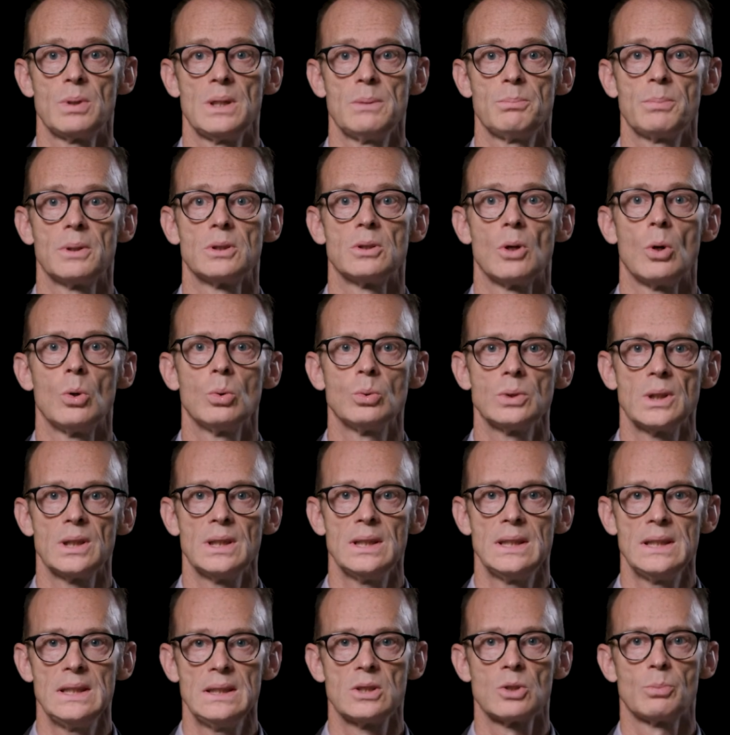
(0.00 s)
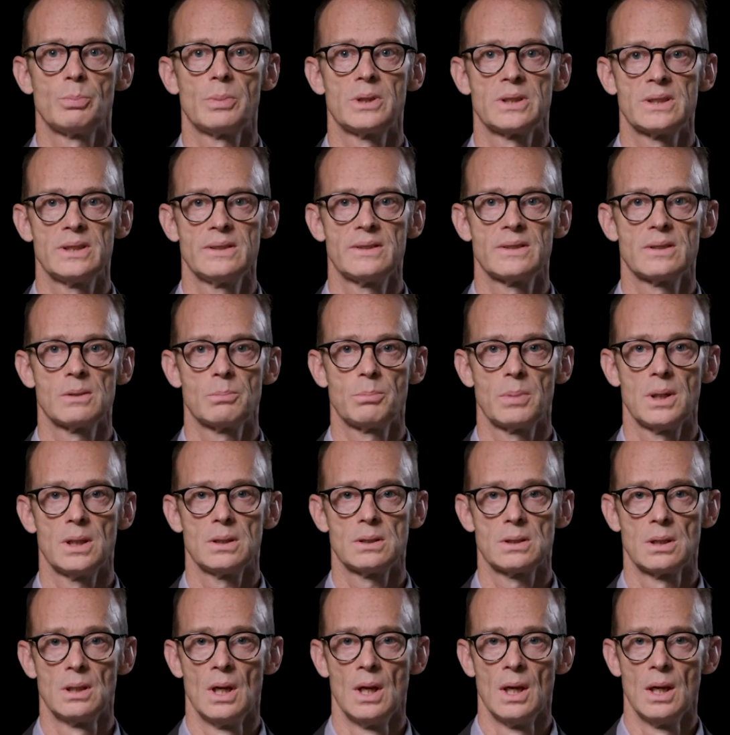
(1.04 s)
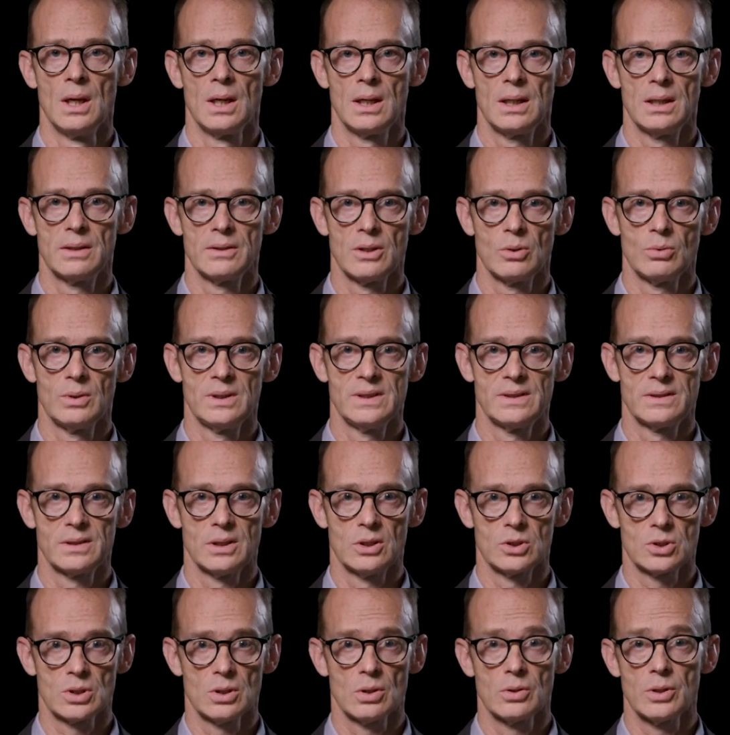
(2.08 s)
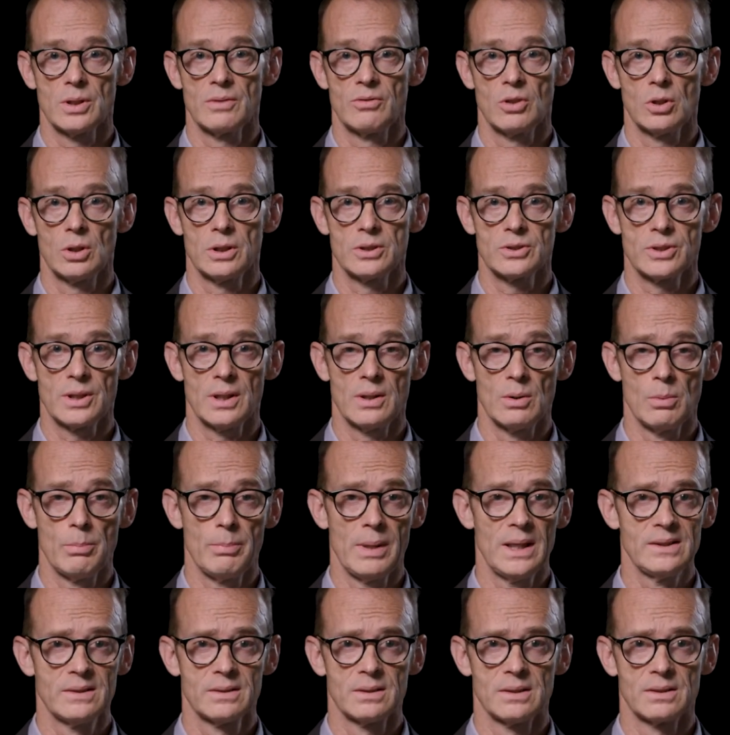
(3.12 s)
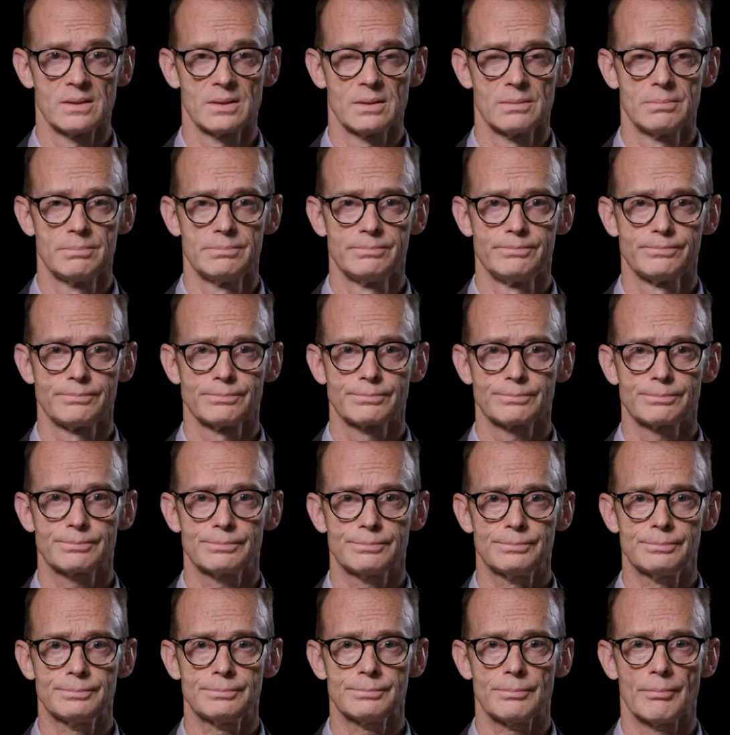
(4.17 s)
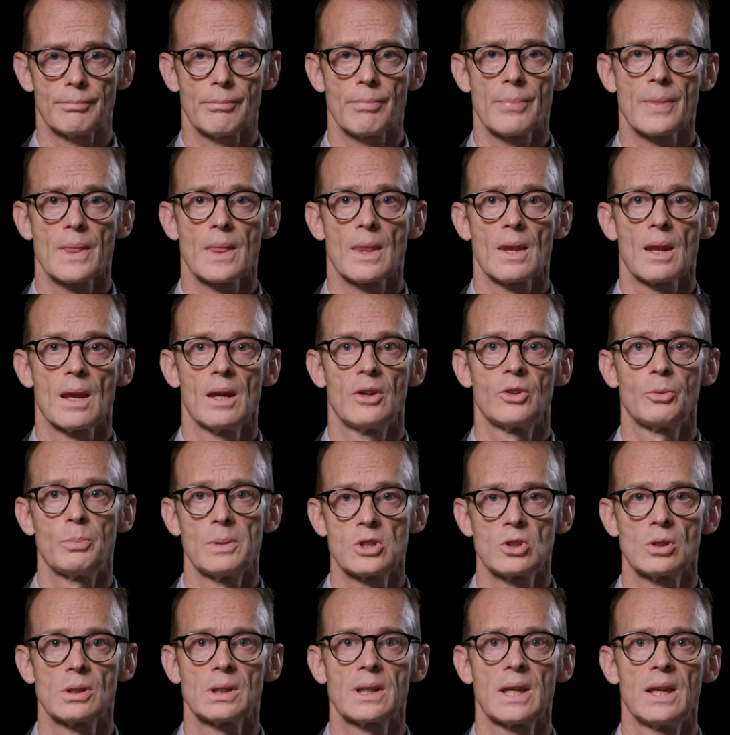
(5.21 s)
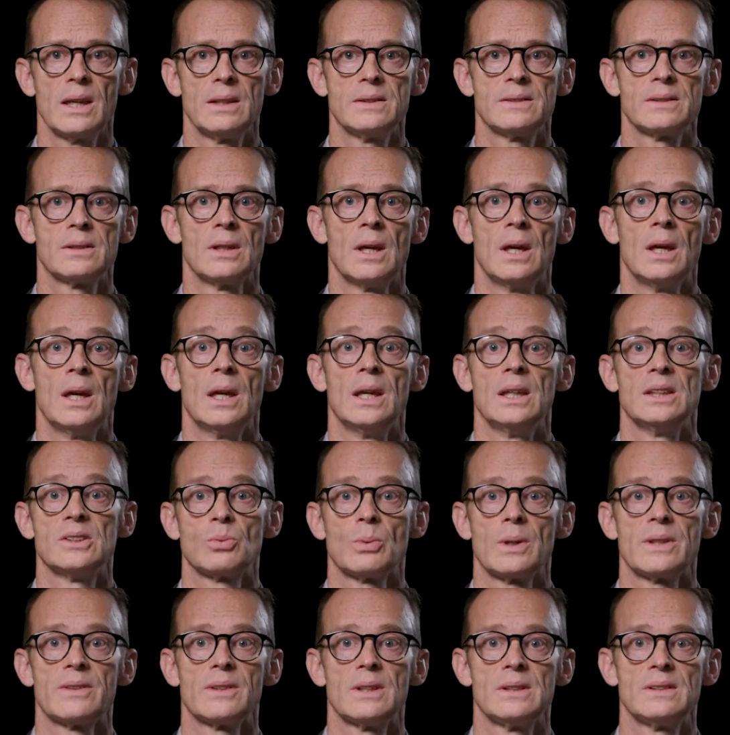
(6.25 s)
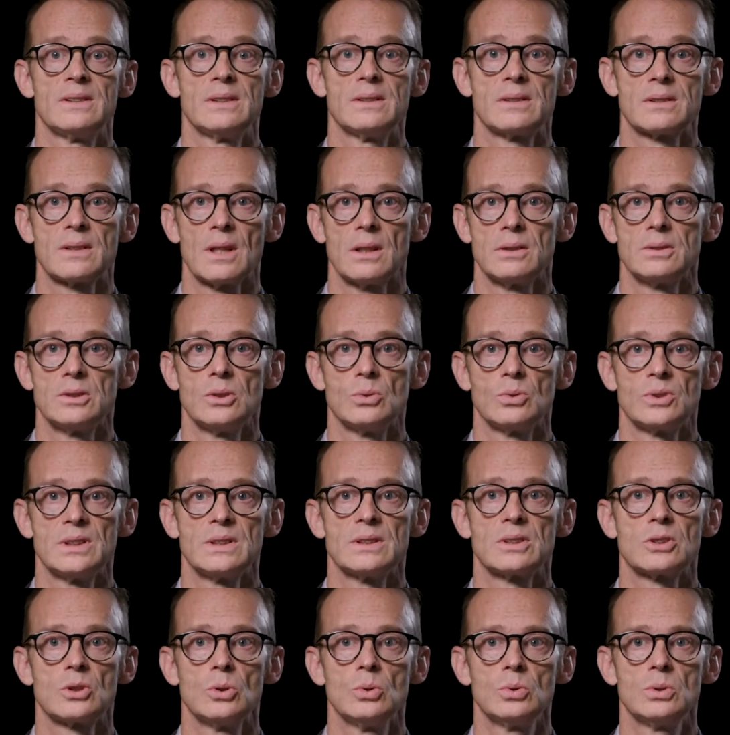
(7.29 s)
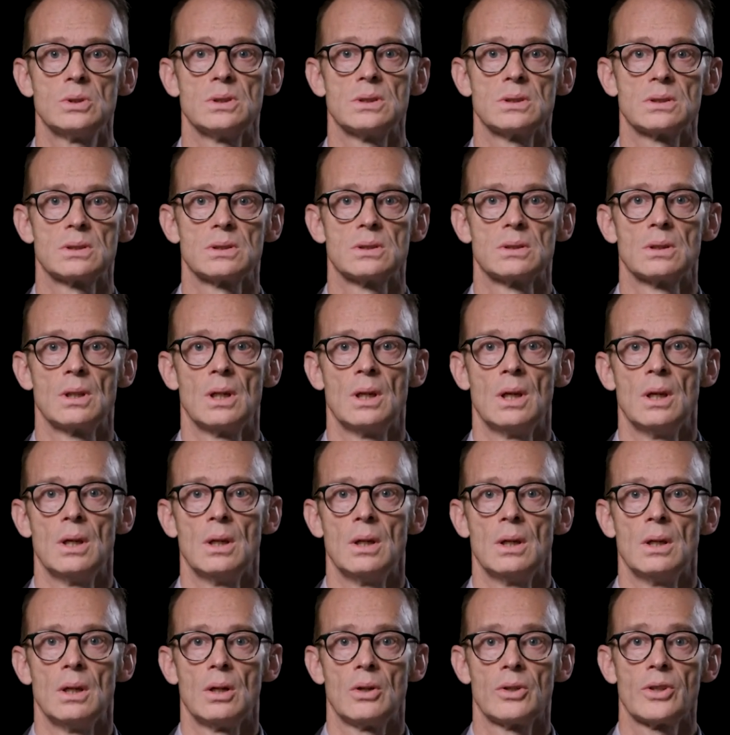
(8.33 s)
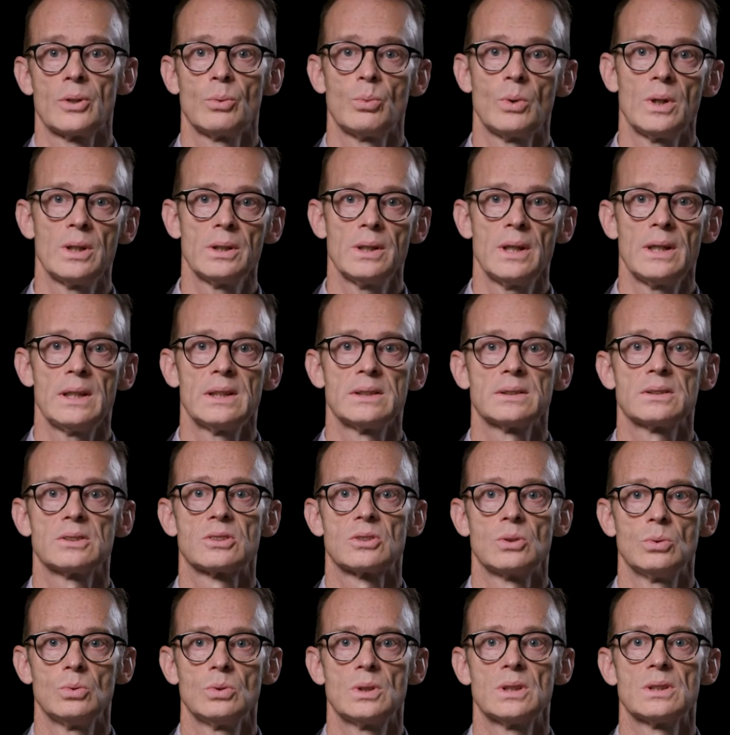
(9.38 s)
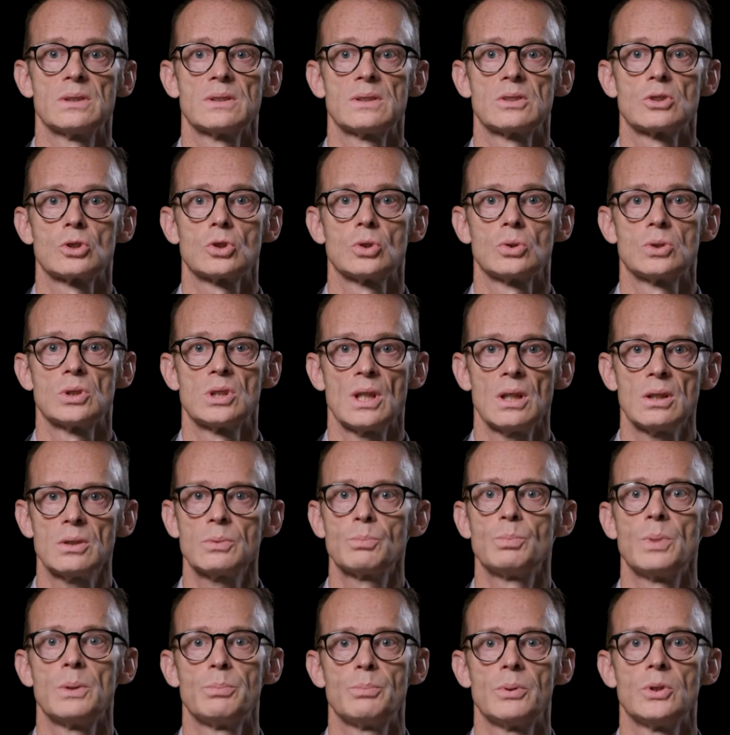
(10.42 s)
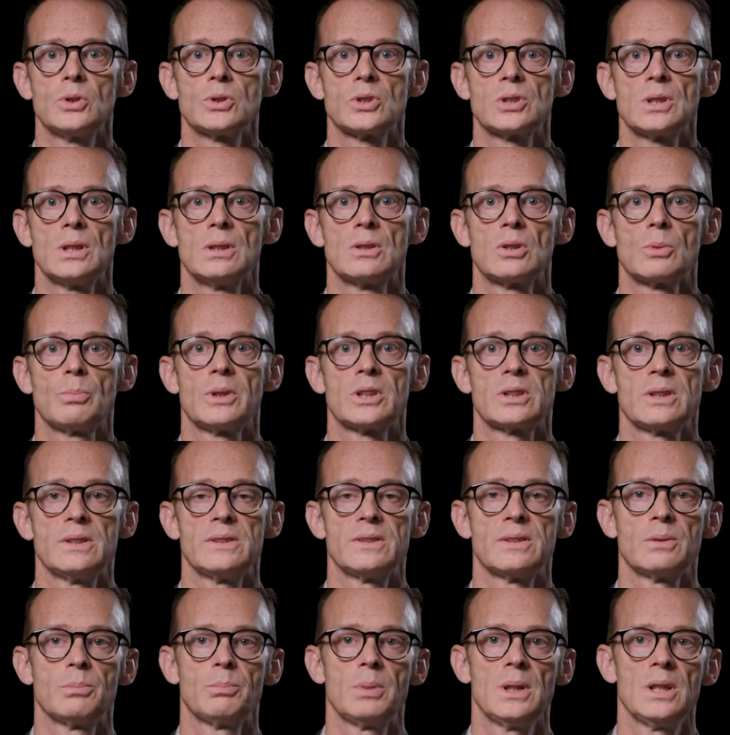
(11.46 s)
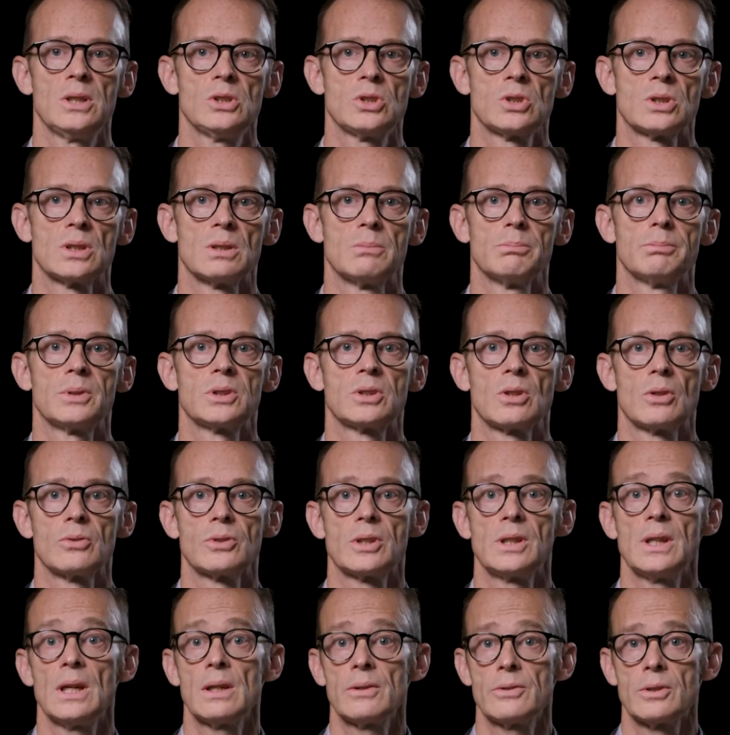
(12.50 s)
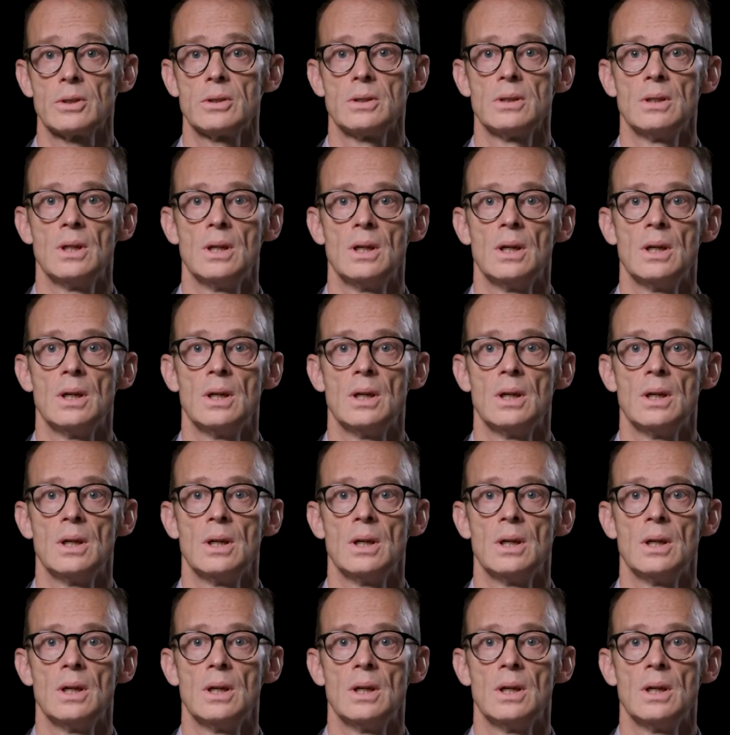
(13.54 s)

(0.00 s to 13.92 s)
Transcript: people only need to participate in the research on a voluntary basis. A special case is when this is done using students. On the one hand, students should not be pushed into participation, but on the other,